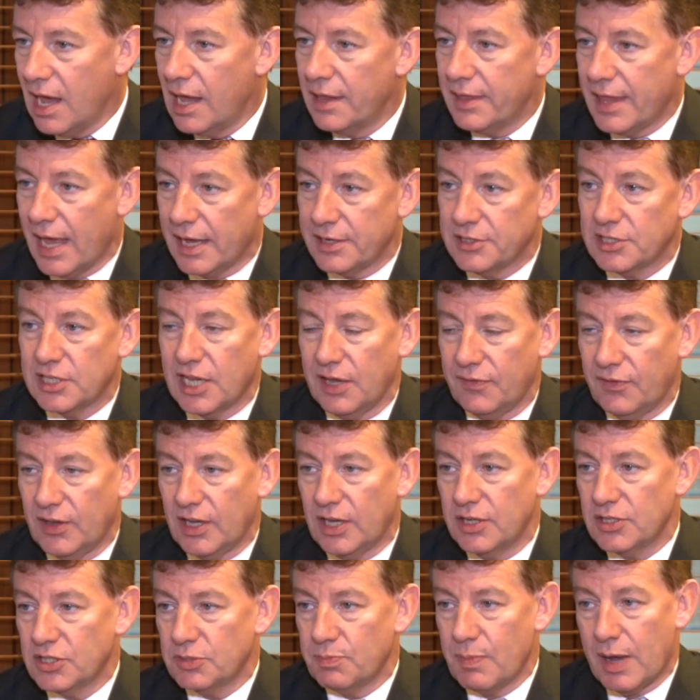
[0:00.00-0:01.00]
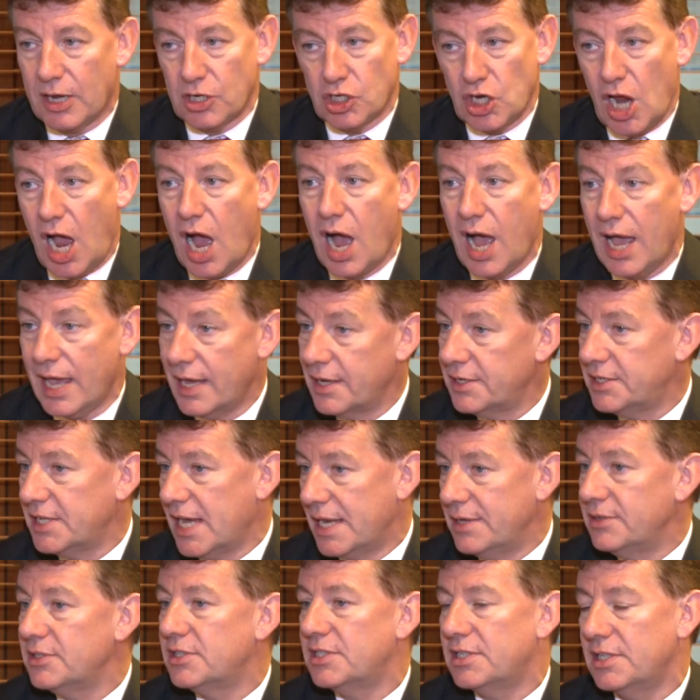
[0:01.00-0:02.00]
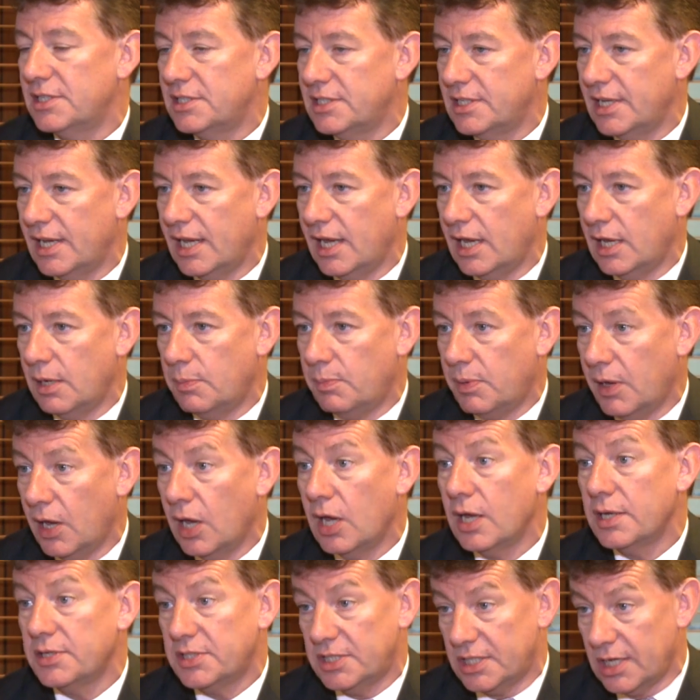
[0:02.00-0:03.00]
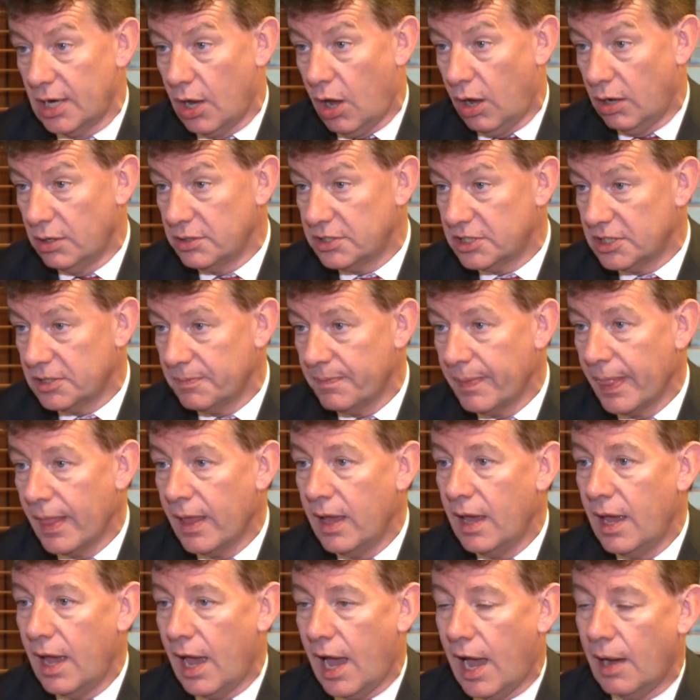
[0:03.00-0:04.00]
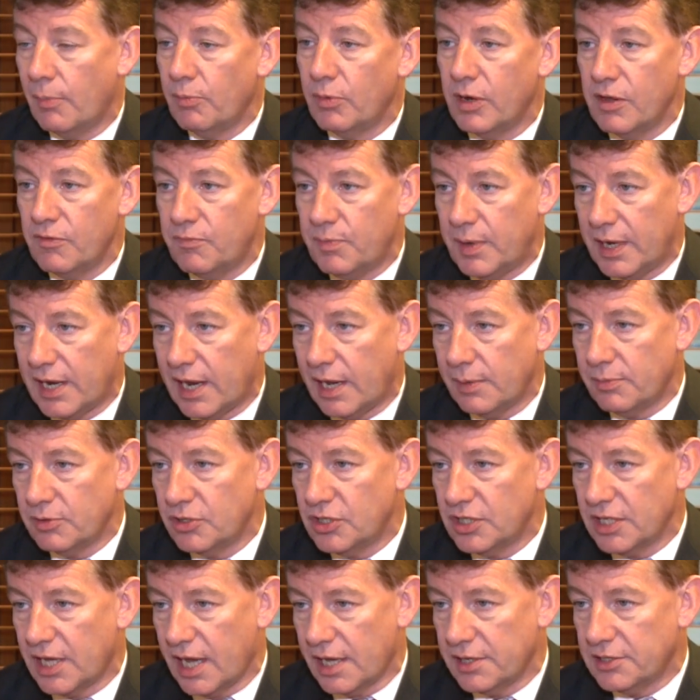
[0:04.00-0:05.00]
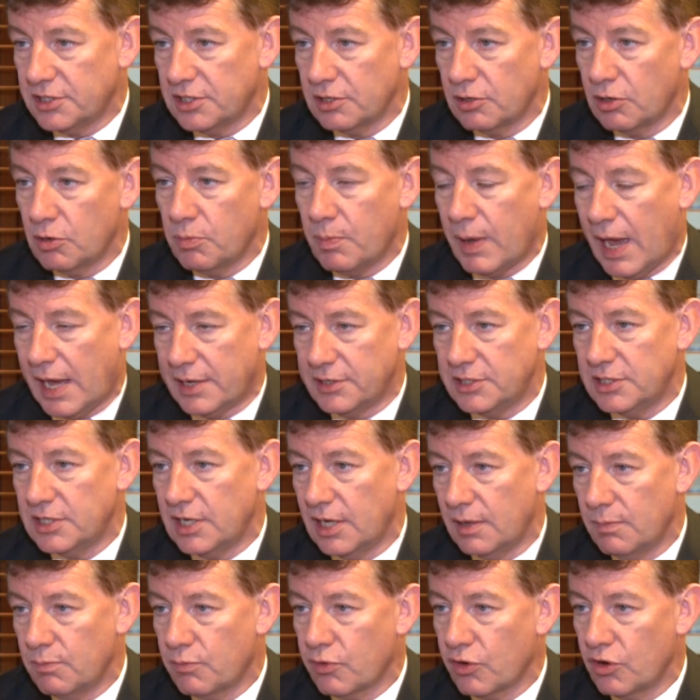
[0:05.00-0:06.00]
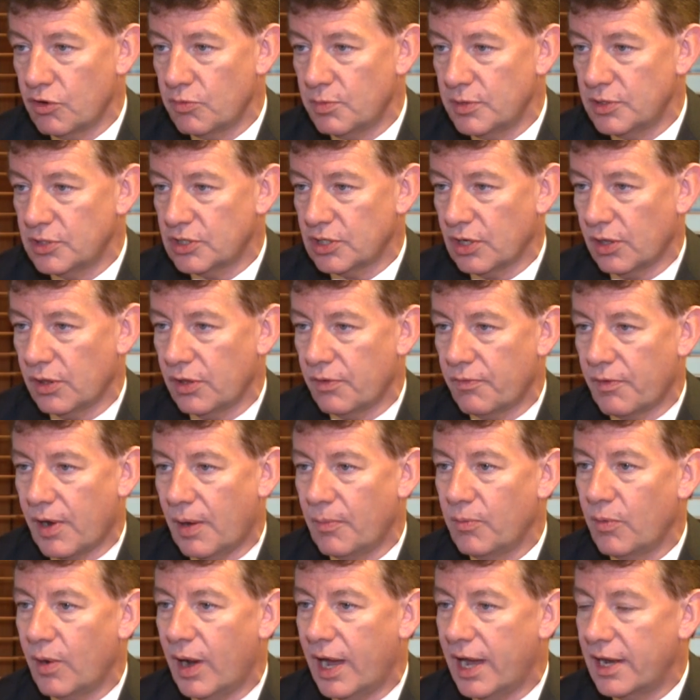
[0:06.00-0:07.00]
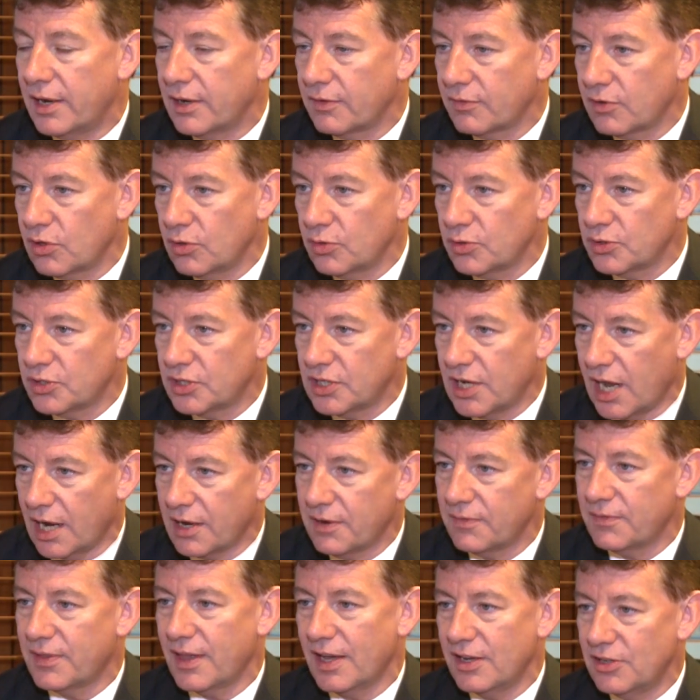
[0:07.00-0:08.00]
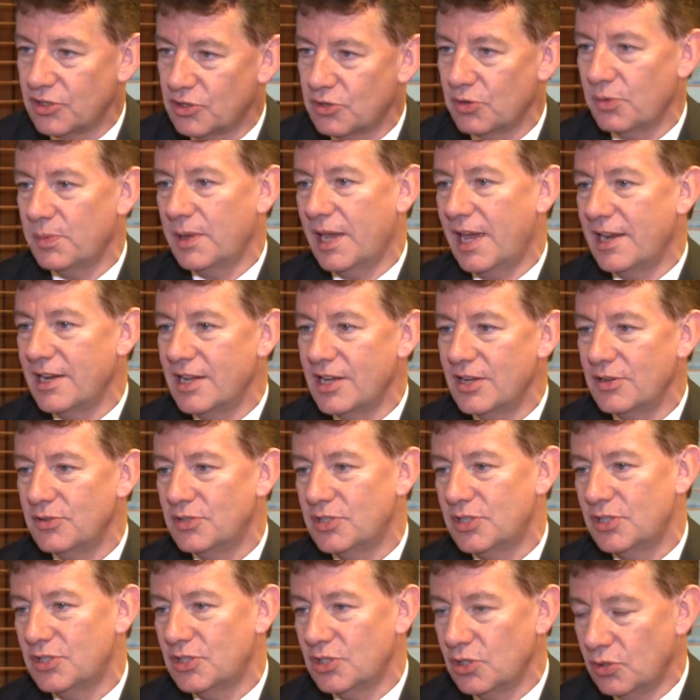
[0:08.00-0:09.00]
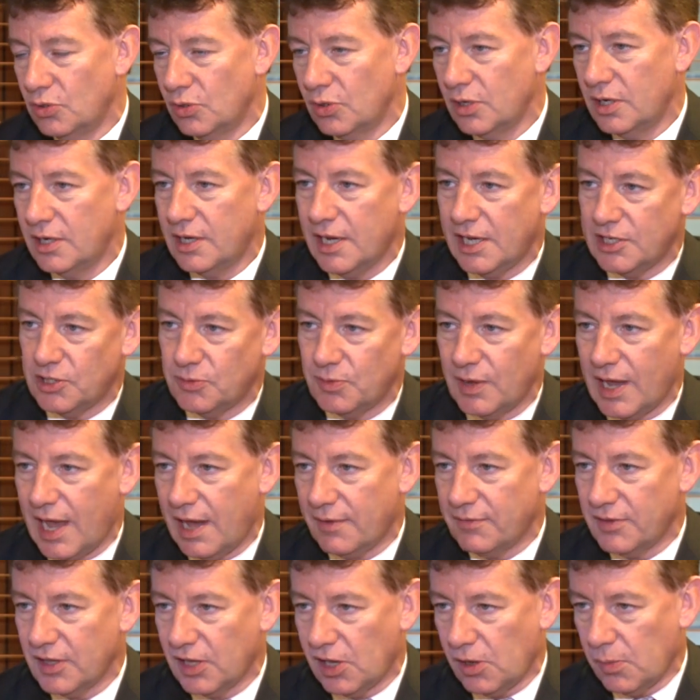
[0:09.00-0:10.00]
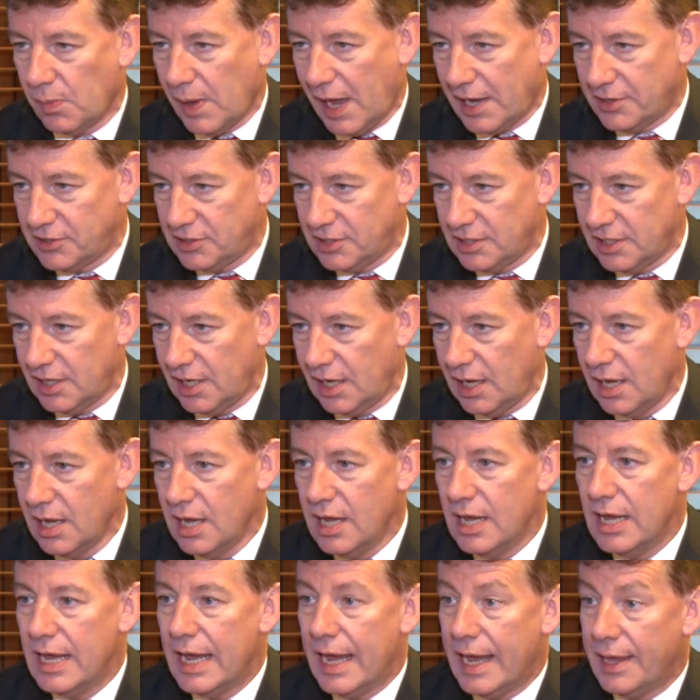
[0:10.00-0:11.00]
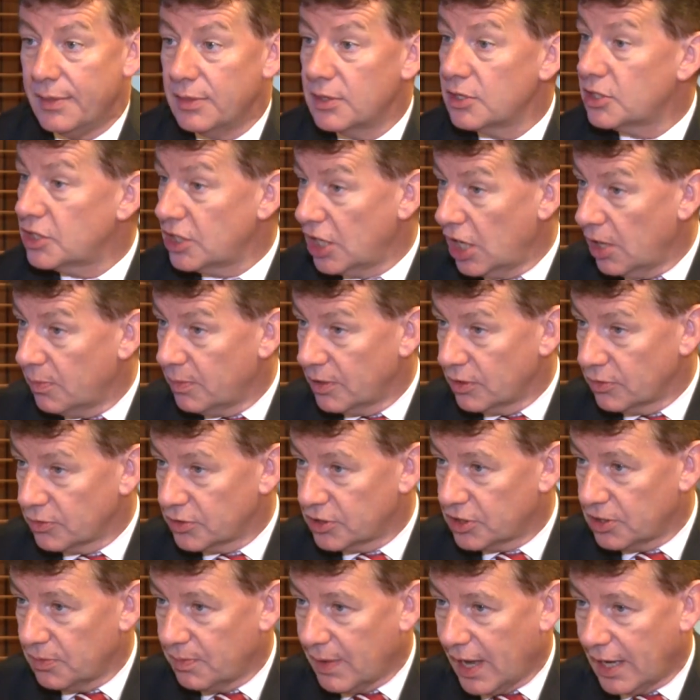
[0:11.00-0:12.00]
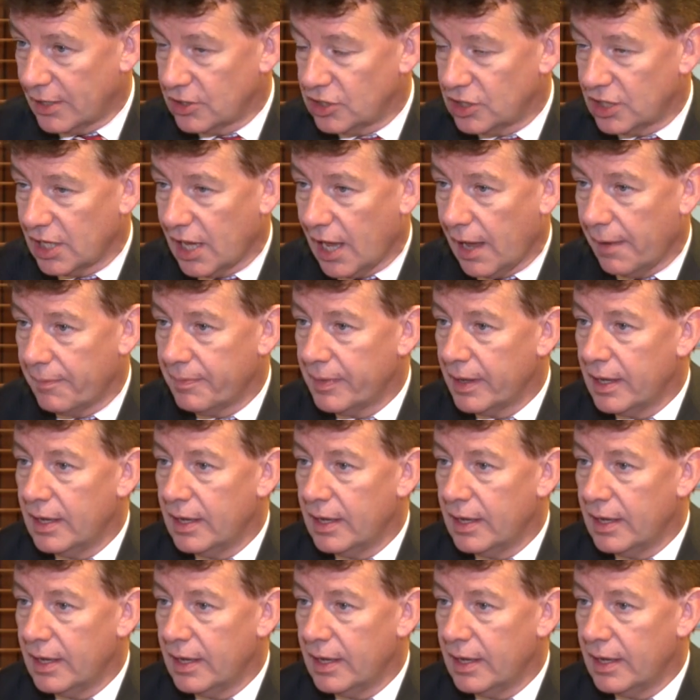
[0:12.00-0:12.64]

That's giving us much higher density per slot. And we've been able to get some capacity improvements on the runway. And of course, none of those will be any use at all unless we have the capacity in the terminals to match that.